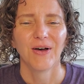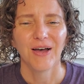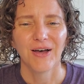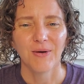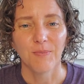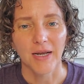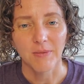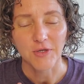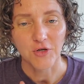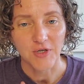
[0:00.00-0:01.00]
My
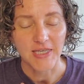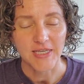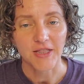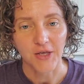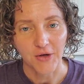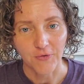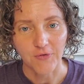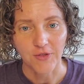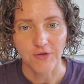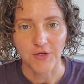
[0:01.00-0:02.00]
name is Krista Lowe,
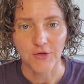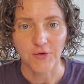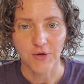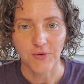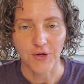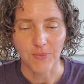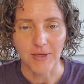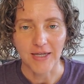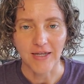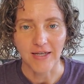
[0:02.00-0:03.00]
for those of you who don't know
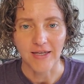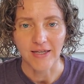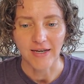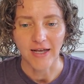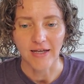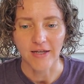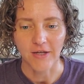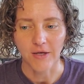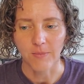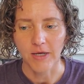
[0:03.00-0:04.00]
me, and I
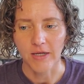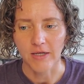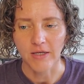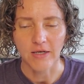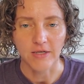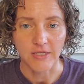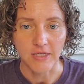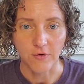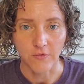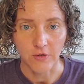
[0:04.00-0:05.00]
am a
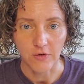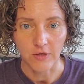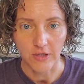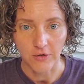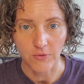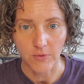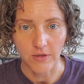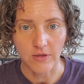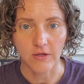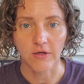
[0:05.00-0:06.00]
silver leader with
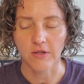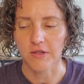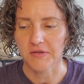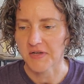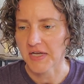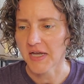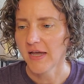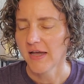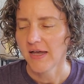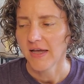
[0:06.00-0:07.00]
Young Living.
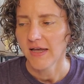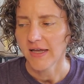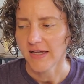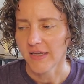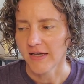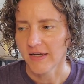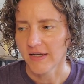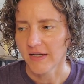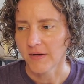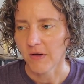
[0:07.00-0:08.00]

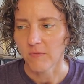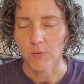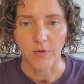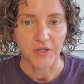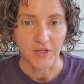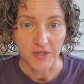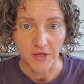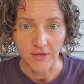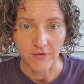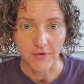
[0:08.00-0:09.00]
And I've been with
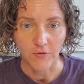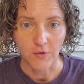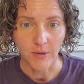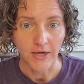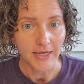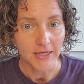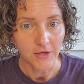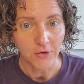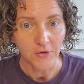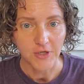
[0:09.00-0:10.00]
Young Living for about 8
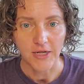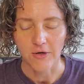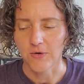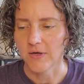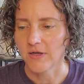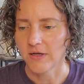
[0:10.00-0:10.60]
years now,